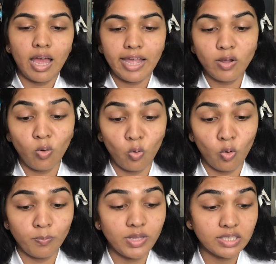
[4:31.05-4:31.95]
I
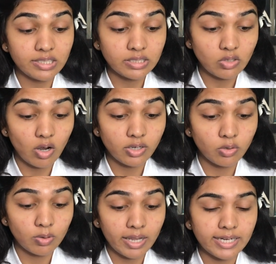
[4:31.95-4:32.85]
hope this is not
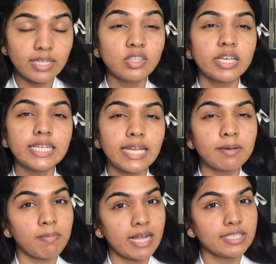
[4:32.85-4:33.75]
too light. The
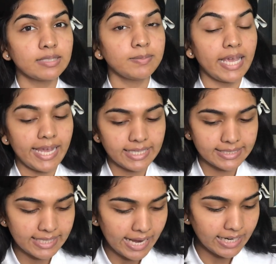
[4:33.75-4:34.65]
310 matches me
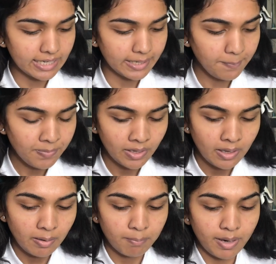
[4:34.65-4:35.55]
exactly,
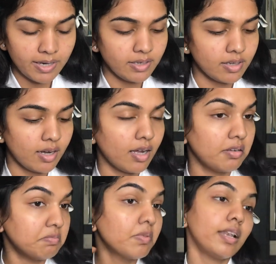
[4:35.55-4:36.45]
but uh,
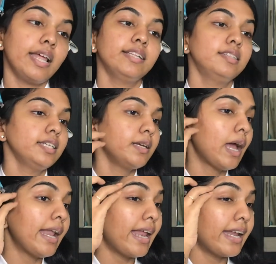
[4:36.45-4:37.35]
let's see.
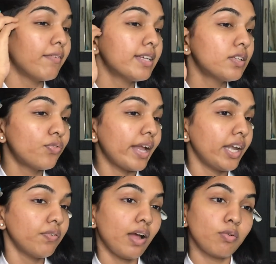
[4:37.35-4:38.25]
And anyways, the
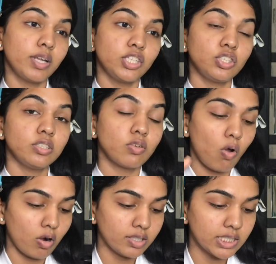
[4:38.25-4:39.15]
Fenty foundations
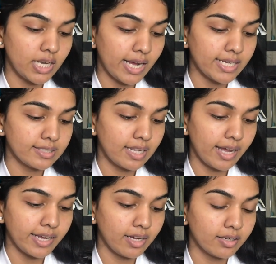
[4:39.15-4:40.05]
oxidize
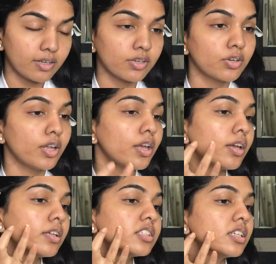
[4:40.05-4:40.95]
like
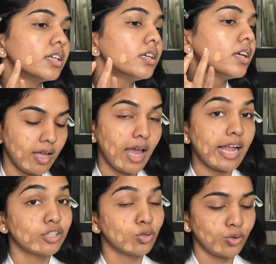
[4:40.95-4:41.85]
crazy.
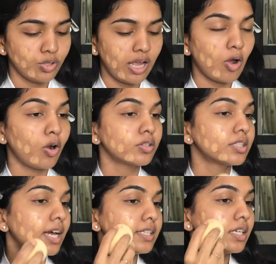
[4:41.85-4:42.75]
I'll show you the
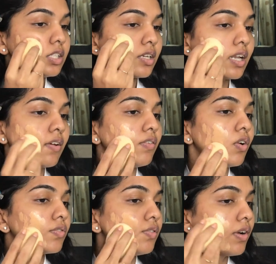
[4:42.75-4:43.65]
oxidization level
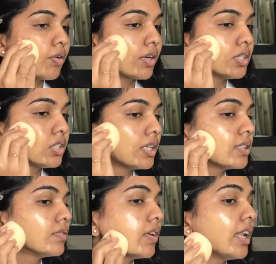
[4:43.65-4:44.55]
of the foundation
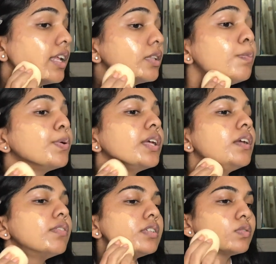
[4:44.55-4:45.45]
as well. Like the
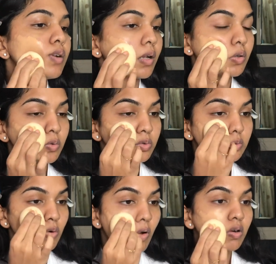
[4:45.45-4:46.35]
previous one
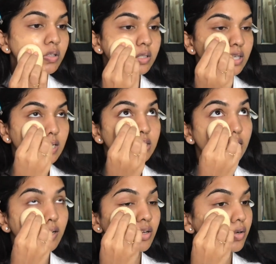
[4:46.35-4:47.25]
used to oxidize
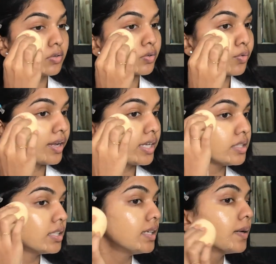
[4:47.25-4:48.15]
like
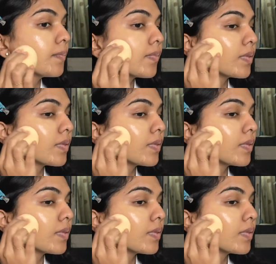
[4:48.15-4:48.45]
crazy.